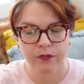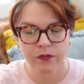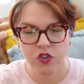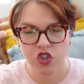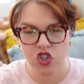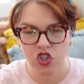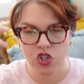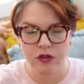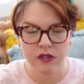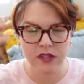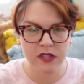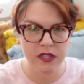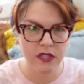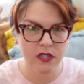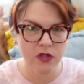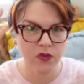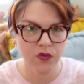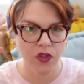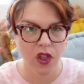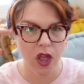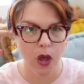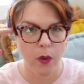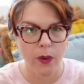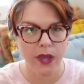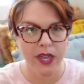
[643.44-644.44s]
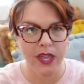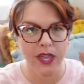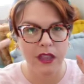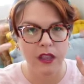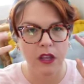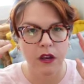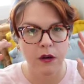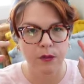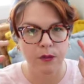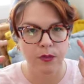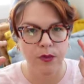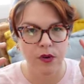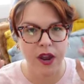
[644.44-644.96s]
juices flowing in
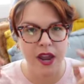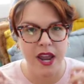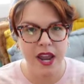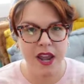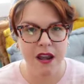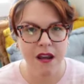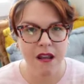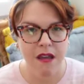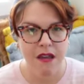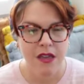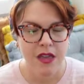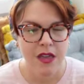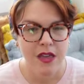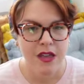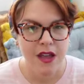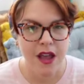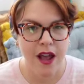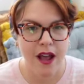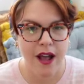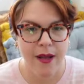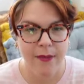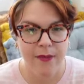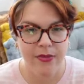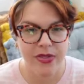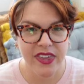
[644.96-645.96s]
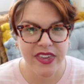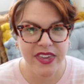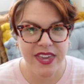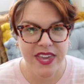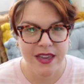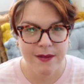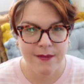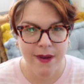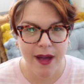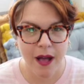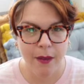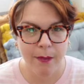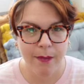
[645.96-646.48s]
their brain, thinking
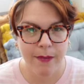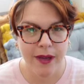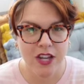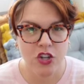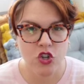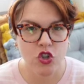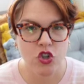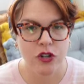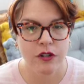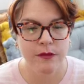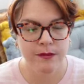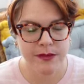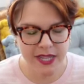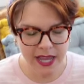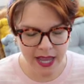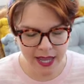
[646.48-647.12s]
about mushrooms.